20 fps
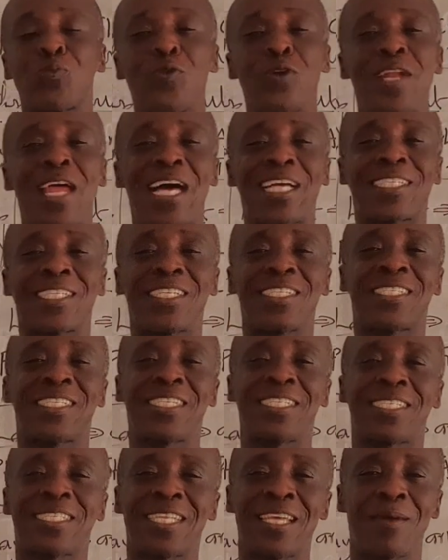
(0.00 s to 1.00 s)
production
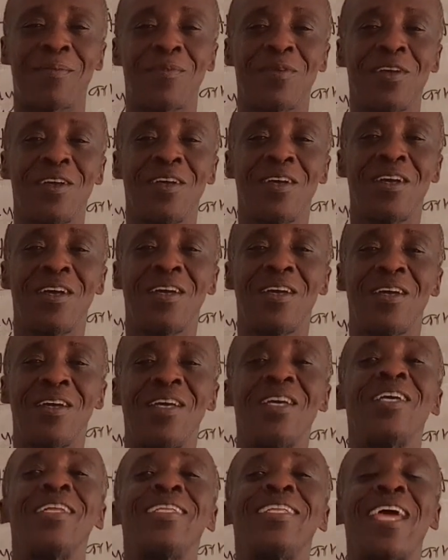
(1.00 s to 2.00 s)
system.
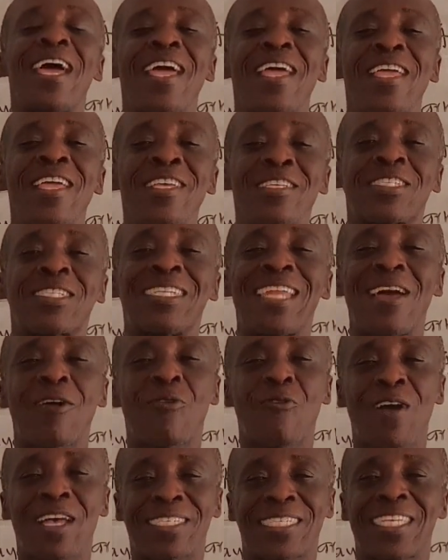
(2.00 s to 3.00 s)

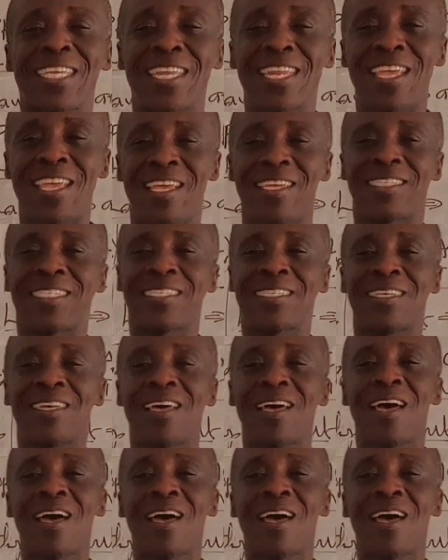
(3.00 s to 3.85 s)
The question is,